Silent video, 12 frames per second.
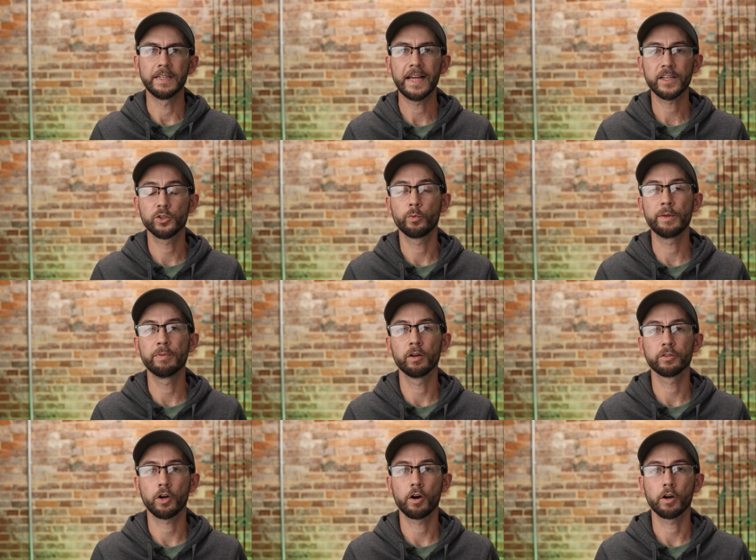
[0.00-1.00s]
Next, we
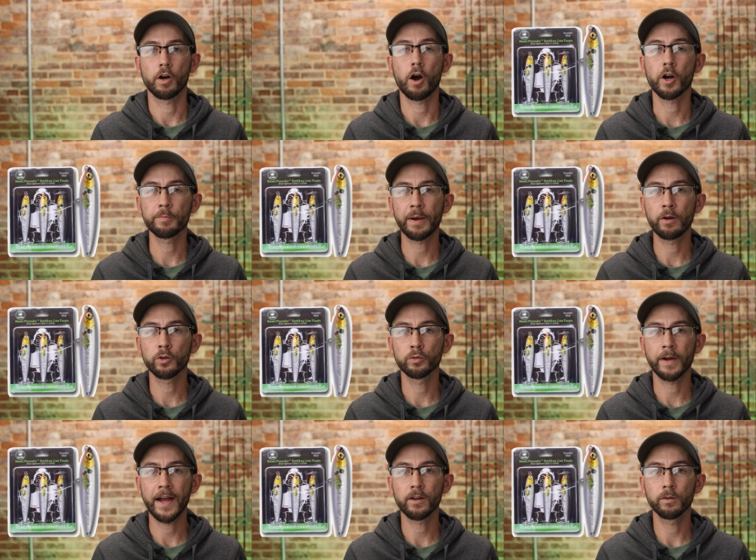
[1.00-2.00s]
built our heart
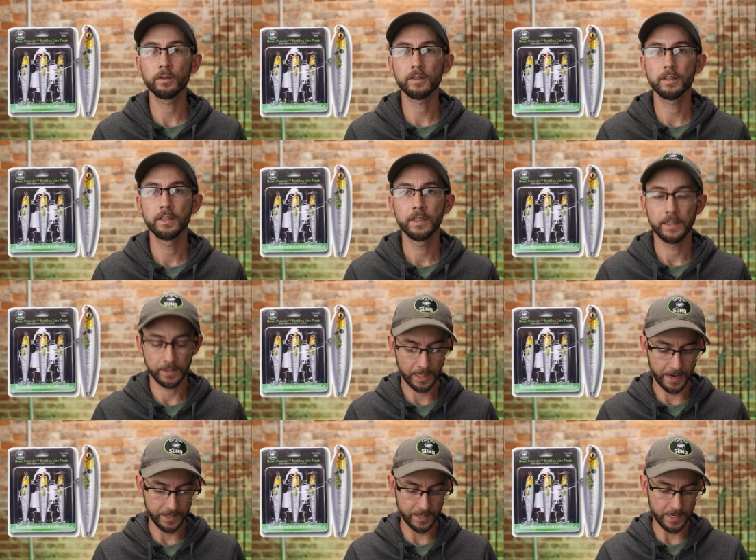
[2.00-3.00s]
pounder rattles, like